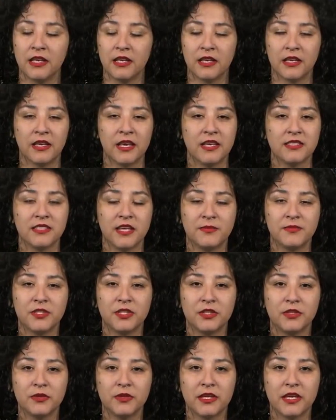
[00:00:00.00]
Yes,
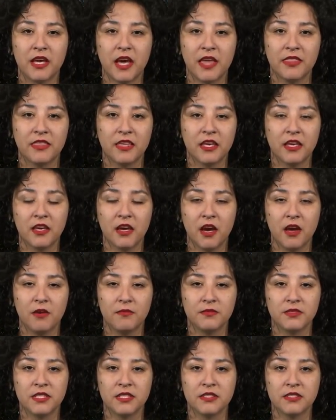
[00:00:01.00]
absolutely. I think
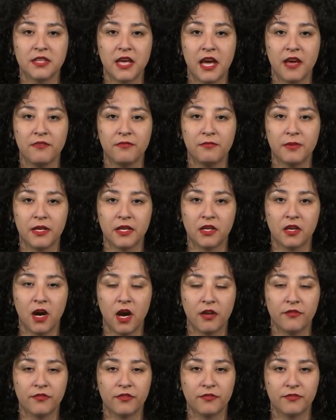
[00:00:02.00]
since I've been
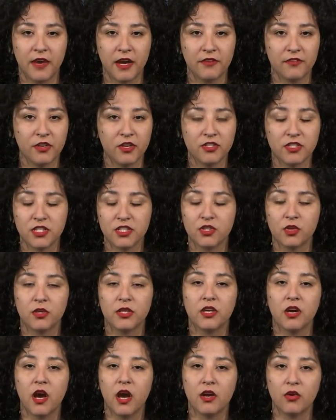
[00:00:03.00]
gone for 5 years, it's only
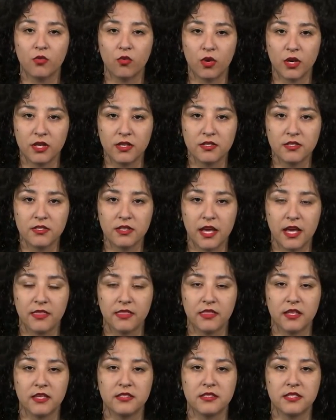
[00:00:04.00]
gotten worse. I
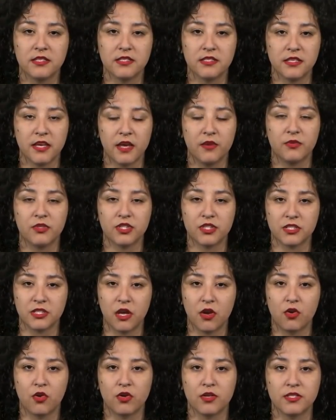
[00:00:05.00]
think CCA, which is now
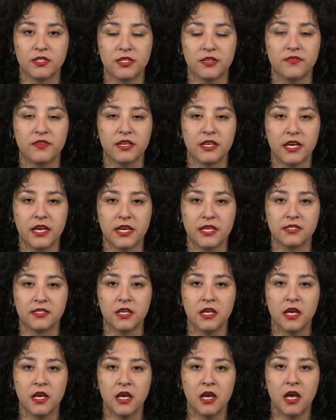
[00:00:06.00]
CoreCivic, has
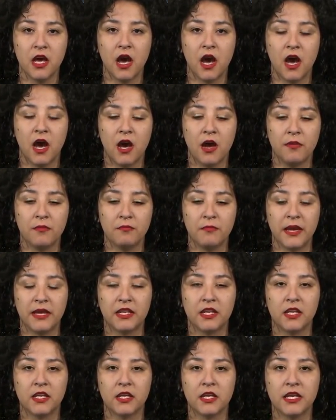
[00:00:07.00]
made
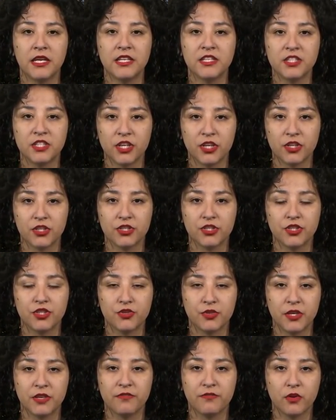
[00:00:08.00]
it easier to
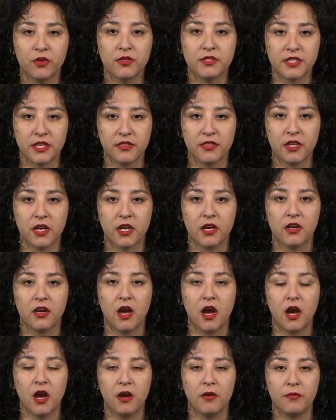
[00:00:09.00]
treat folks in there
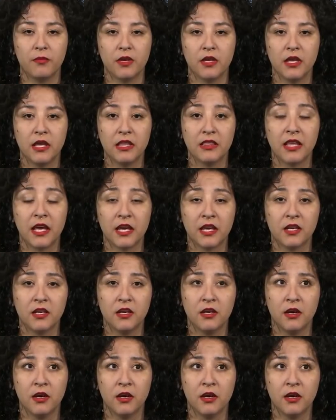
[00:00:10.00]
like